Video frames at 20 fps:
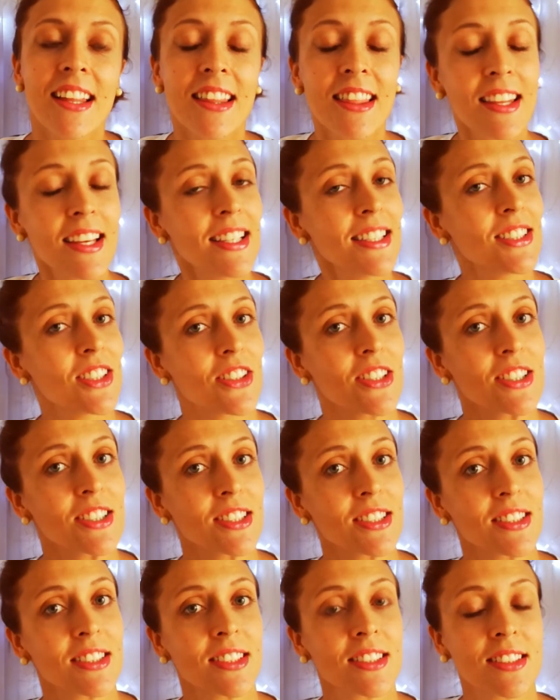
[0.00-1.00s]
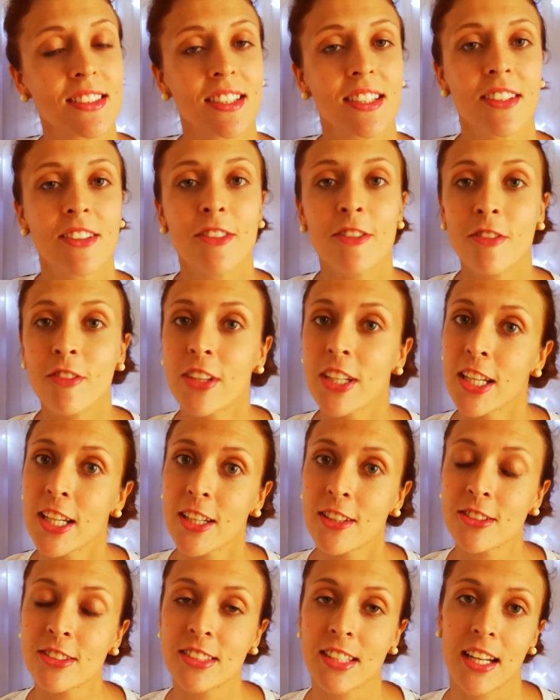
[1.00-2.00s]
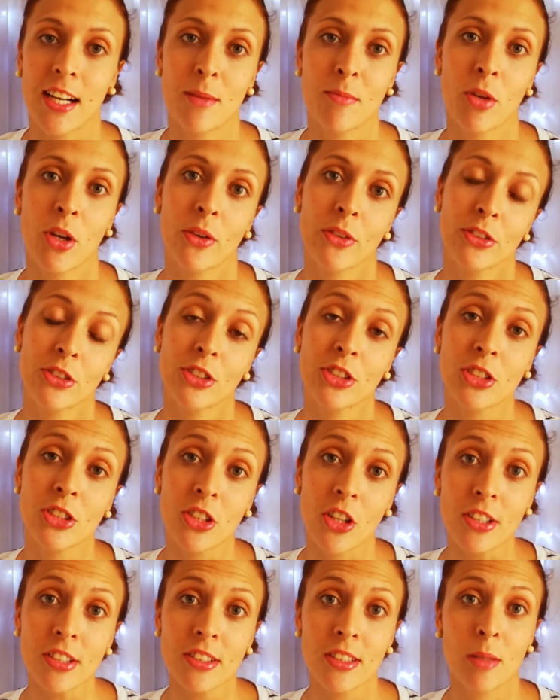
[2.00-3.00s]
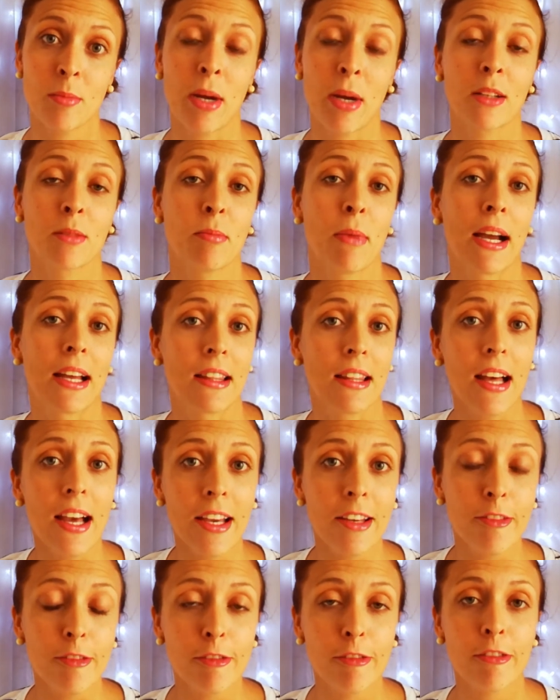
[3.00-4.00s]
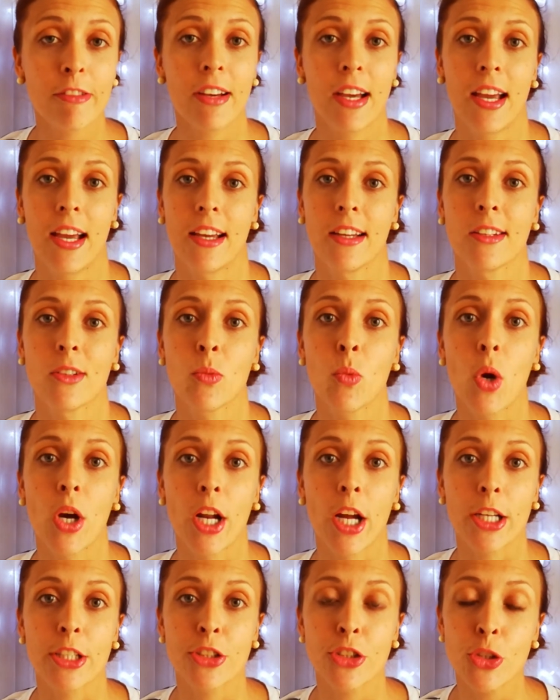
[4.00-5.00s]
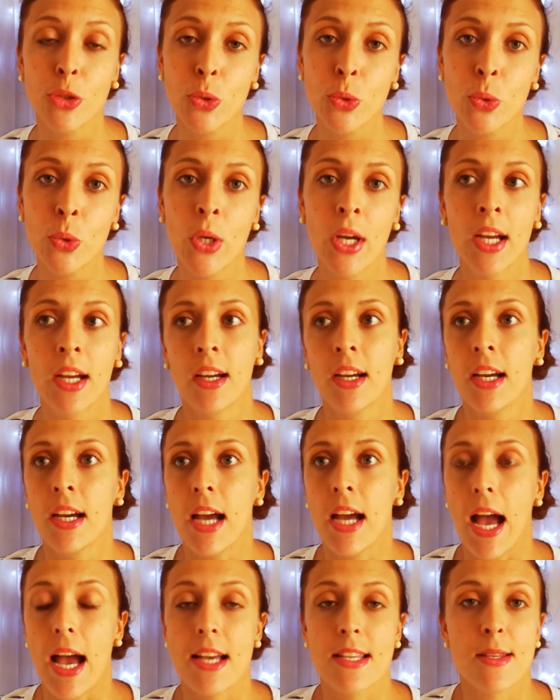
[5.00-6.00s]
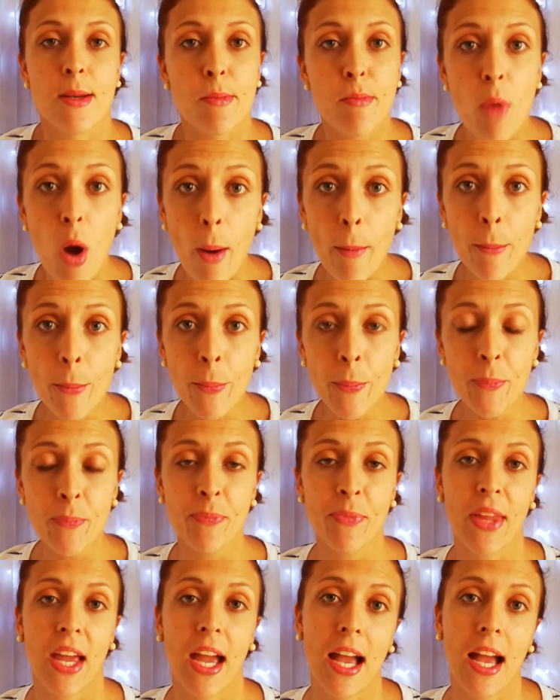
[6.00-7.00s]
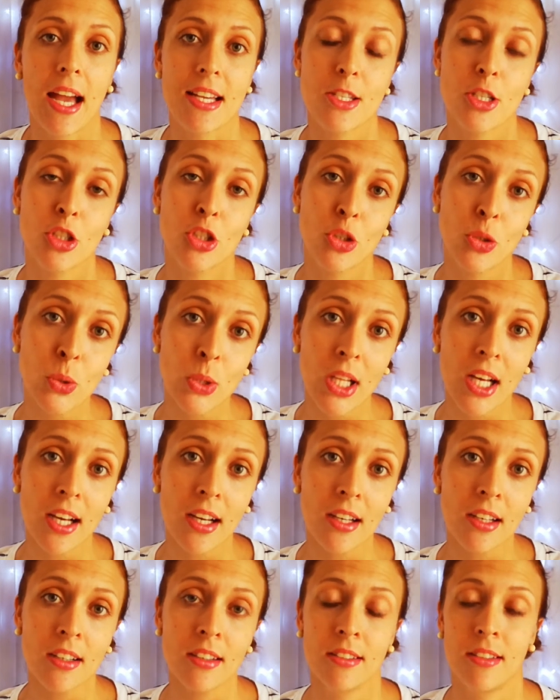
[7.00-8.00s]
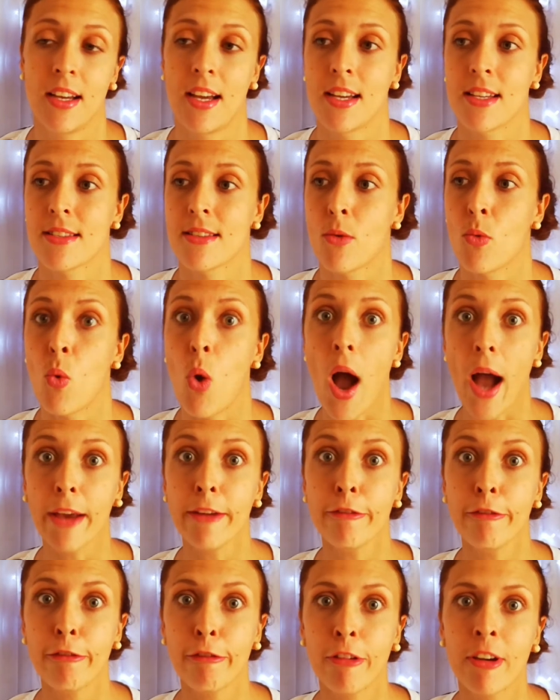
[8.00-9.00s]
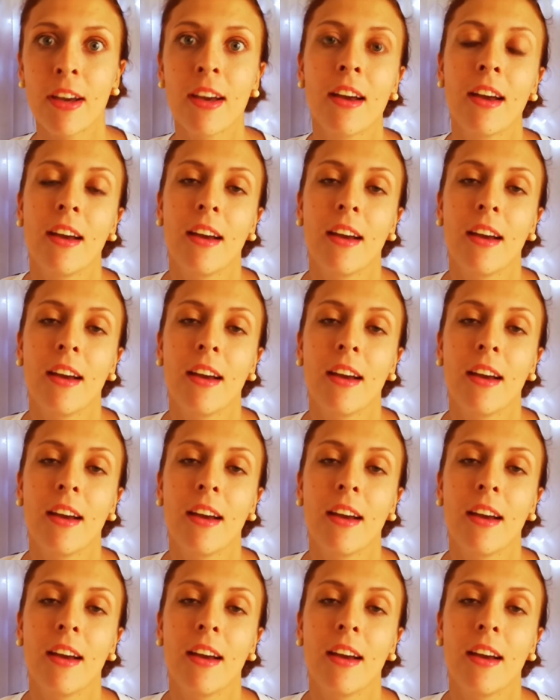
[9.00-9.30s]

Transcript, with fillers: These are just videos that I'm going to start about my life and what I do as a mom, as a doula, as a wife,